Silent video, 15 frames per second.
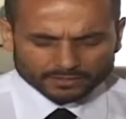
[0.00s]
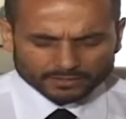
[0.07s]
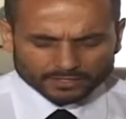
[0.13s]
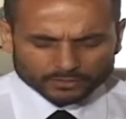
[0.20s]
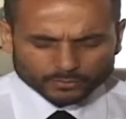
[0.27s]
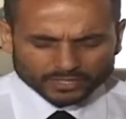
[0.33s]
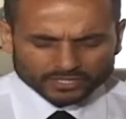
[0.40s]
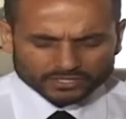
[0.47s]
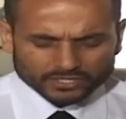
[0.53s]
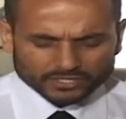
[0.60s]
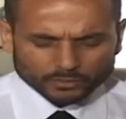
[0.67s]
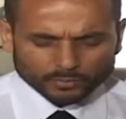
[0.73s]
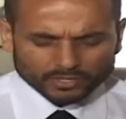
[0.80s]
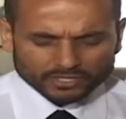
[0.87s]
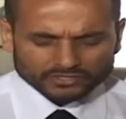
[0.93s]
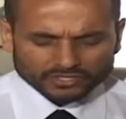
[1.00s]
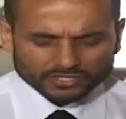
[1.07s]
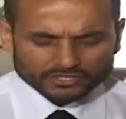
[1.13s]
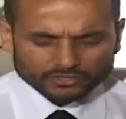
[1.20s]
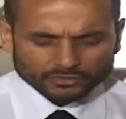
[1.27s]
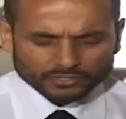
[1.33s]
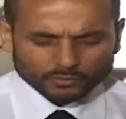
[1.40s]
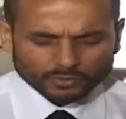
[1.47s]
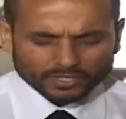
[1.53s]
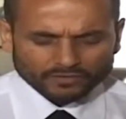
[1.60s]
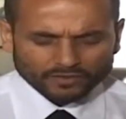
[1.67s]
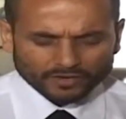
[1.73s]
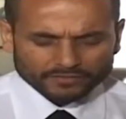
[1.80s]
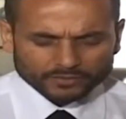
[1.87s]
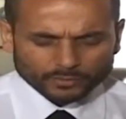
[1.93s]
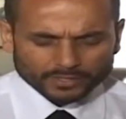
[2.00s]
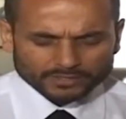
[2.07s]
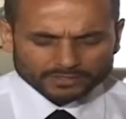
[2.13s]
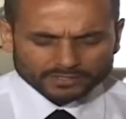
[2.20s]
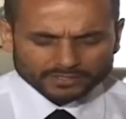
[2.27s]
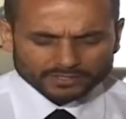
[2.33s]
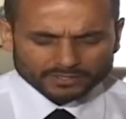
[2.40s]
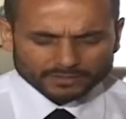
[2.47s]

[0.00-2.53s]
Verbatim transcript: As we continue with our studies on the 2520,